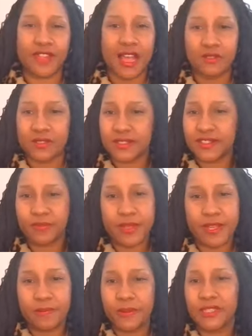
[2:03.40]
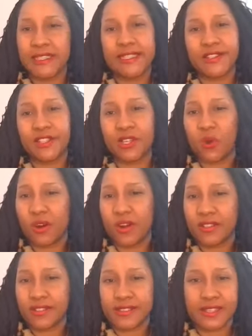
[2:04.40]
thousands of people in the
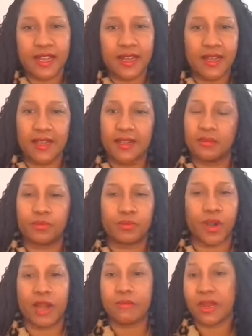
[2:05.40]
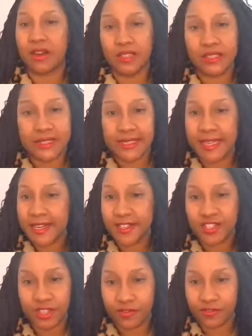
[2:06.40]
courts, primarily
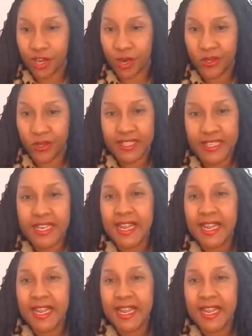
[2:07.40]
indigent folk.